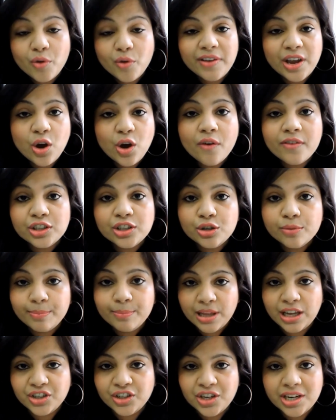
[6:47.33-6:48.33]
moving over to
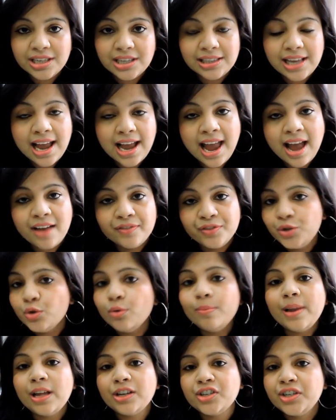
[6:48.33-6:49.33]
blushes i have
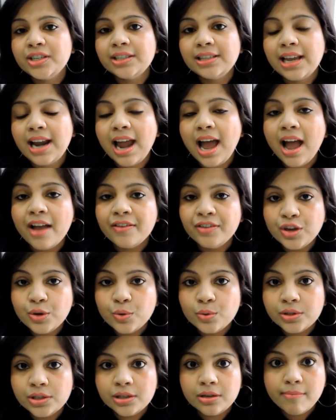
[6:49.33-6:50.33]
two blushes that i have
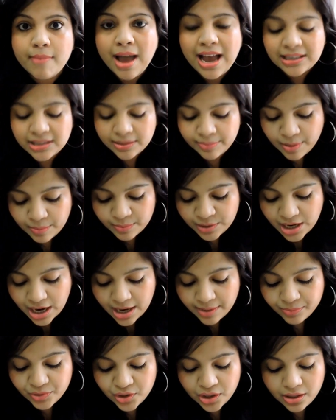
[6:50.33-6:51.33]
used maximum
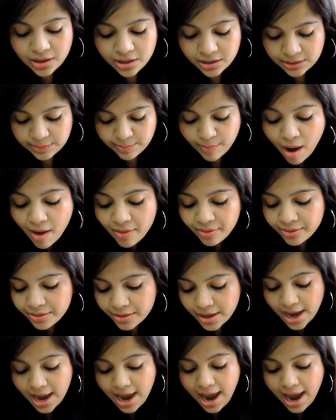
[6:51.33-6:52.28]
times in this month